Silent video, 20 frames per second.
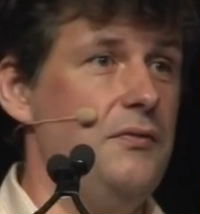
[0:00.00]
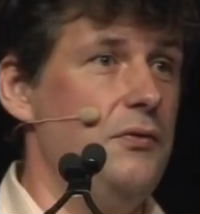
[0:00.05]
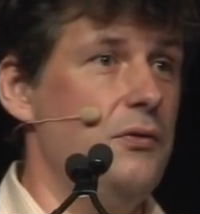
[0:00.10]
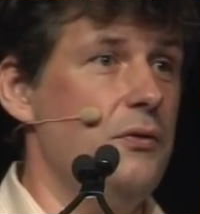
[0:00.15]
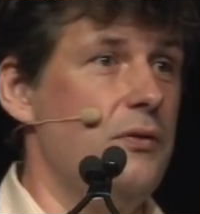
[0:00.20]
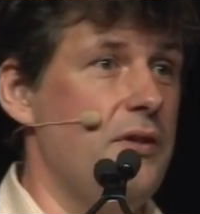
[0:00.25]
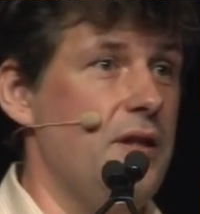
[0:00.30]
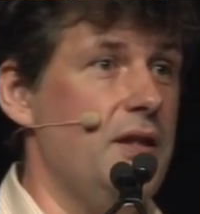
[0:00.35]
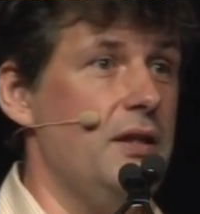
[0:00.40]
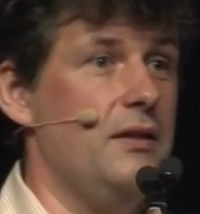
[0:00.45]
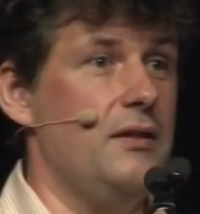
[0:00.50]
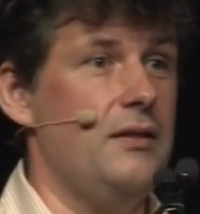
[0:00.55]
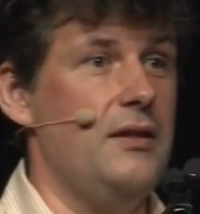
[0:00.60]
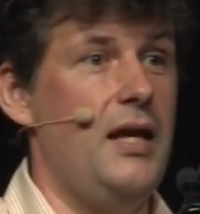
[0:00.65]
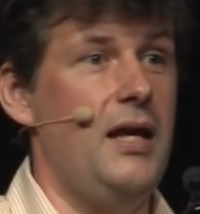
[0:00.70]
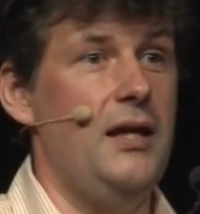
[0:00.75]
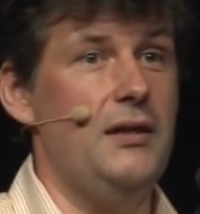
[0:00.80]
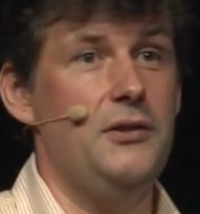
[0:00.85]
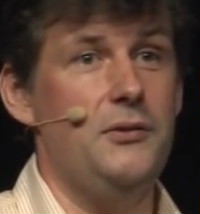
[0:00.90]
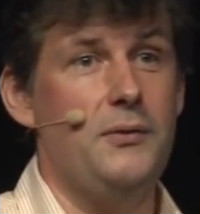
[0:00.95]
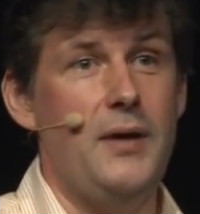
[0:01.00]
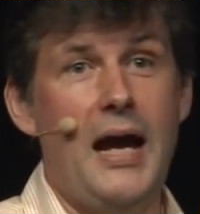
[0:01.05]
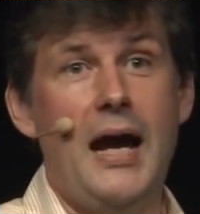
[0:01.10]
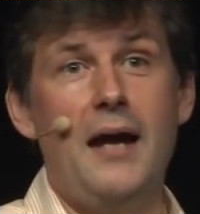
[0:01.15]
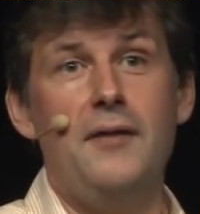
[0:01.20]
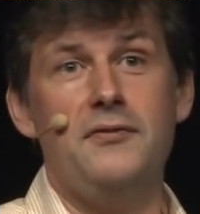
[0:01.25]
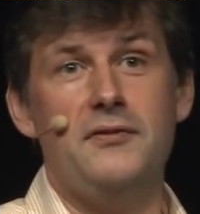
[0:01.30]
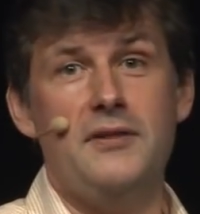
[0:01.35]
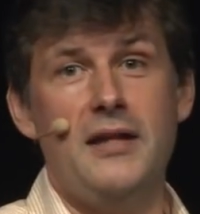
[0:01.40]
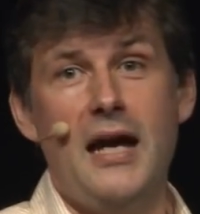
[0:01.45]
if you think that you
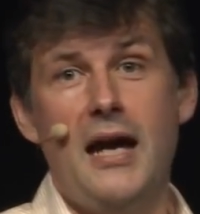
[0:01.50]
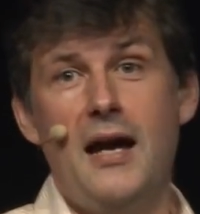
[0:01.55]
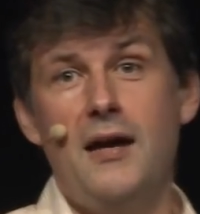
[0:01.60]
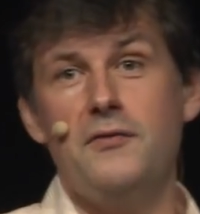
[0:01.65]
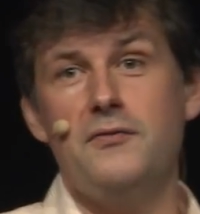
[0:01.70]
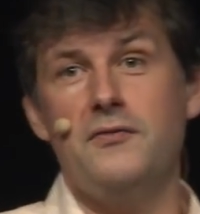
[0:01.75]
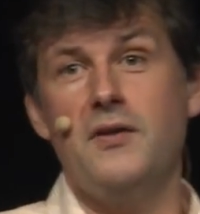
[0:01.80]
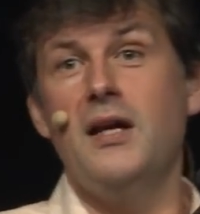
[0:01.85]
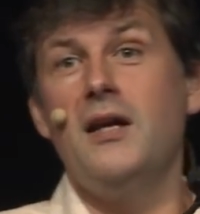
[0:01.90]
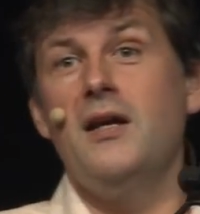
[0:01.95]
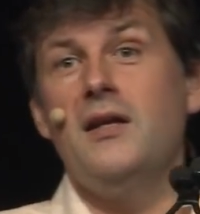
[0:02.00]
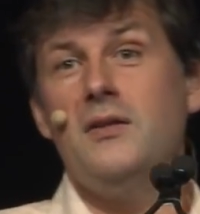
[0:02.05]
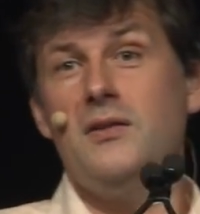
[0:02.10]
have to have